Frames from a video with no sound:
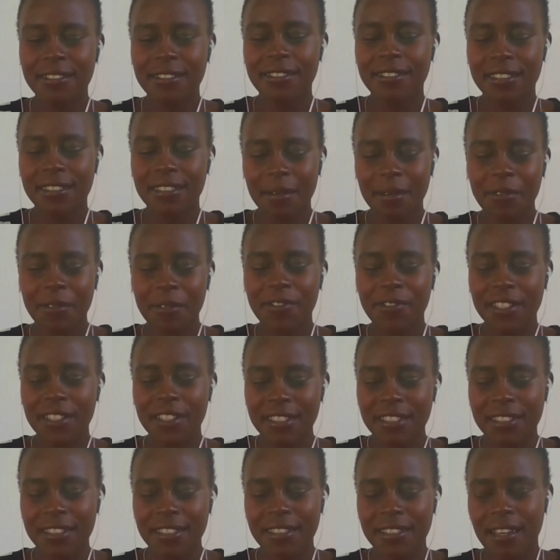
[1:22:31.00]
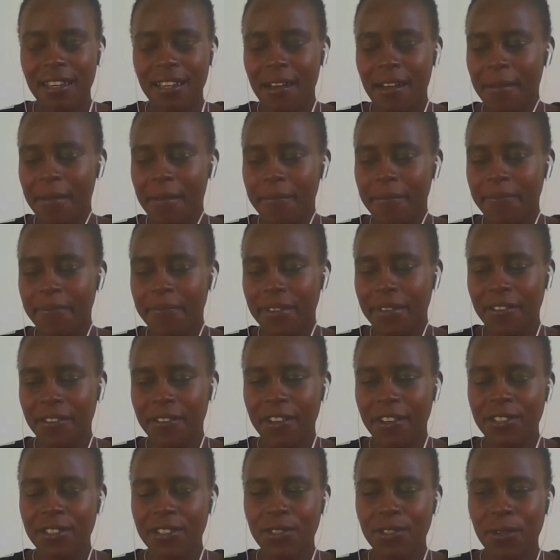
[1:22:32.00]
some of these
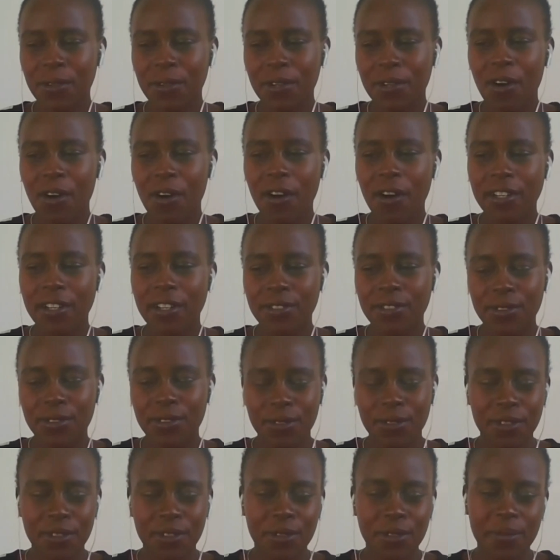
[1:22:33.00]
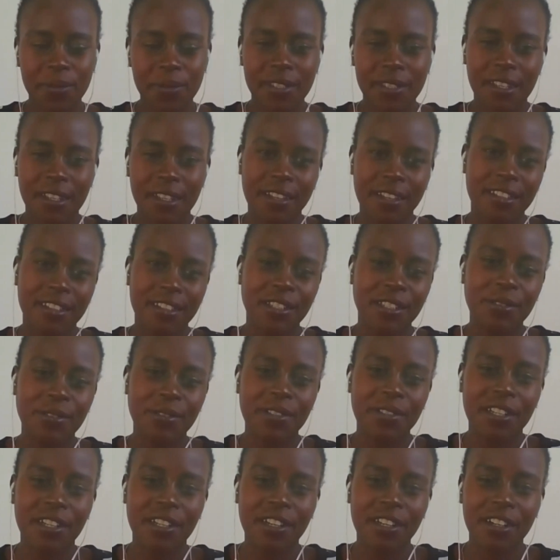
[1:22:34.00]
events going on as soon as we start the new
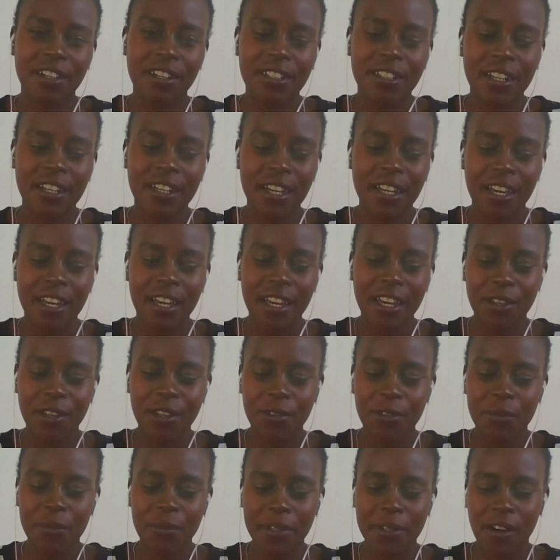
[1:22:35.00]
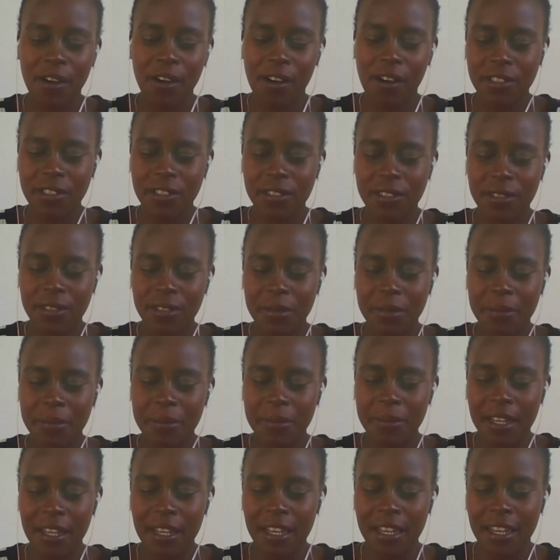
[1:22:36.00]
year, it would be awesome.
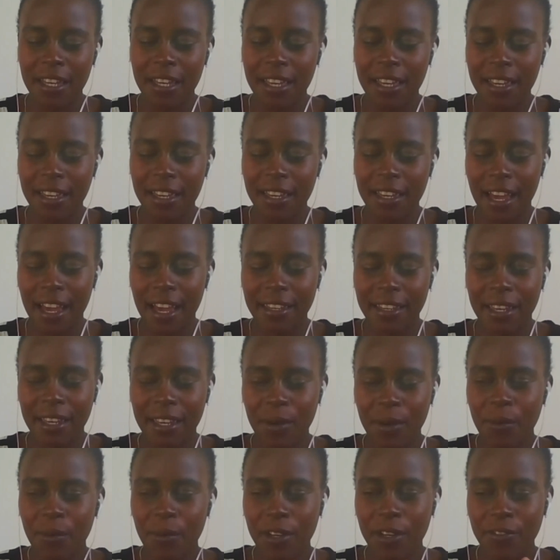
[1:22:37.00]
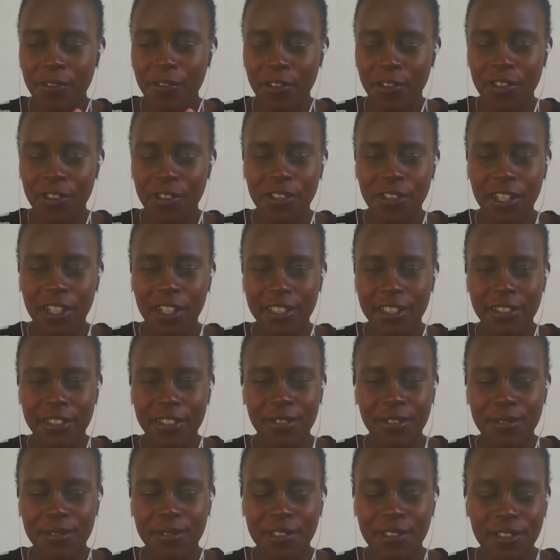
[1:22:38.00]
And I can't wait for you
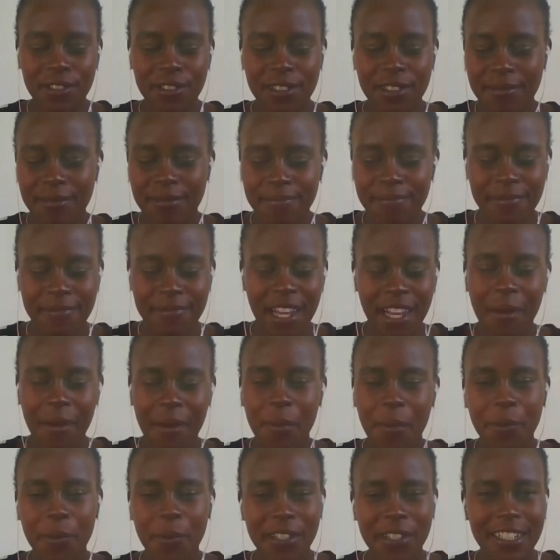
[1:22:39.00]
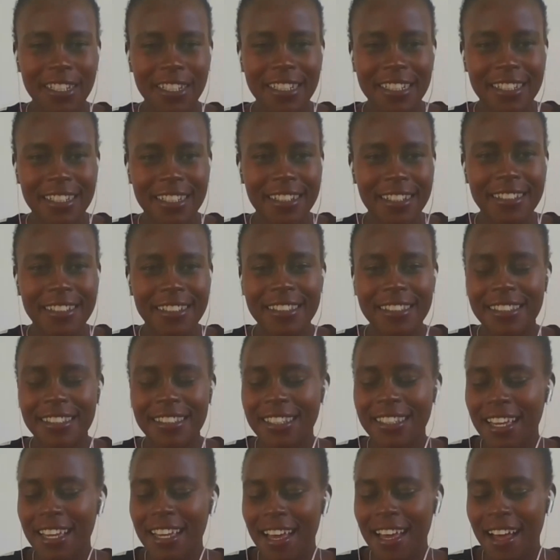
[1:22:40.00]
guys to just come up with ideas
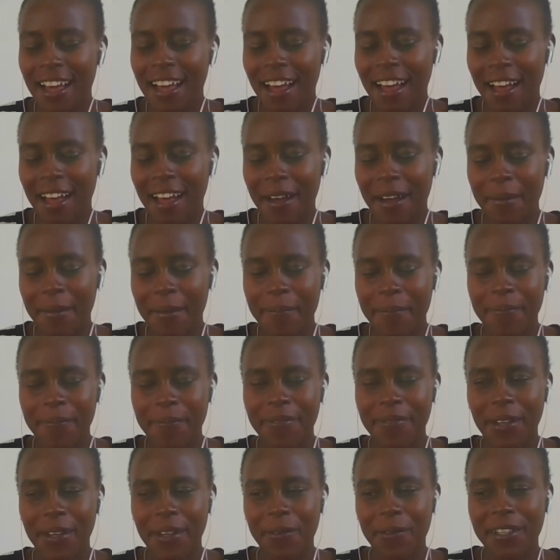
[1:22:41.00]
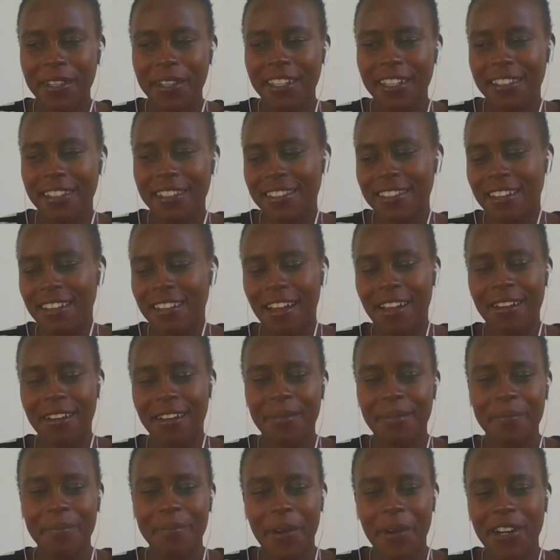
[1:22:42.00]
that we can start
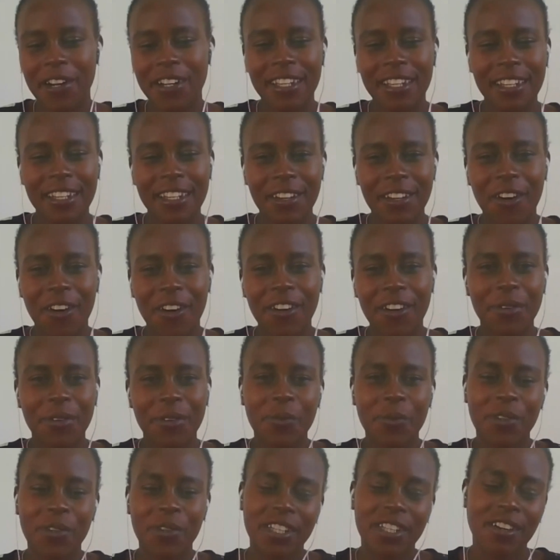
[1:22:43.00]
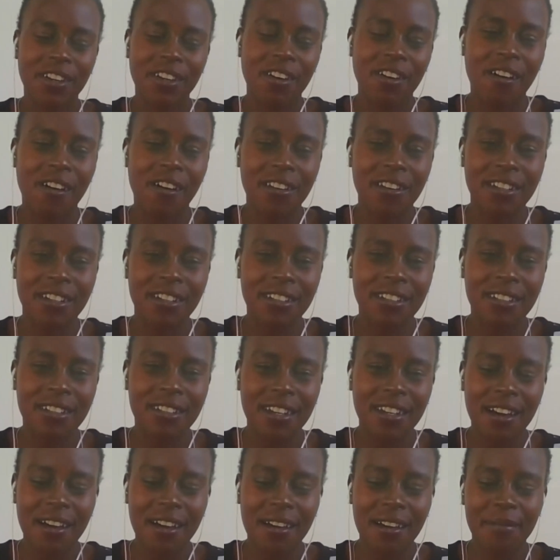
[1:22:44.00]
marinating on and working on
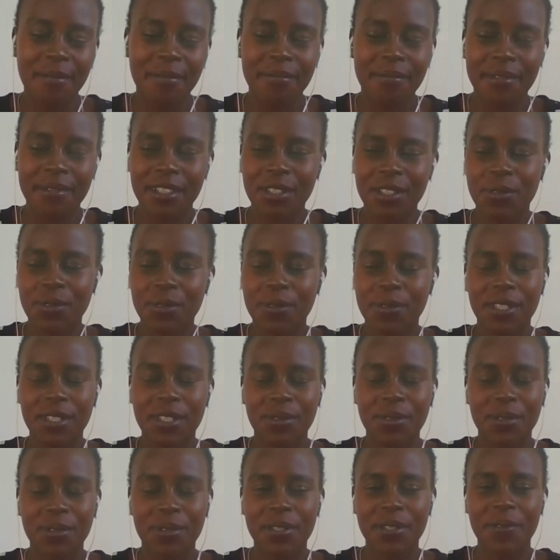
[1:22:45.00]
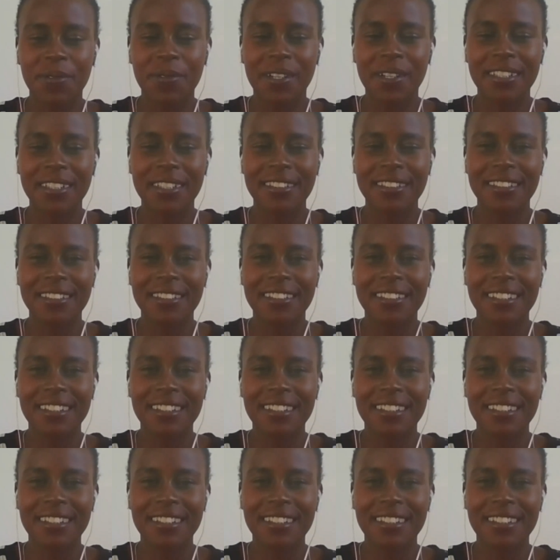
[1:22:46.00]
in 2021.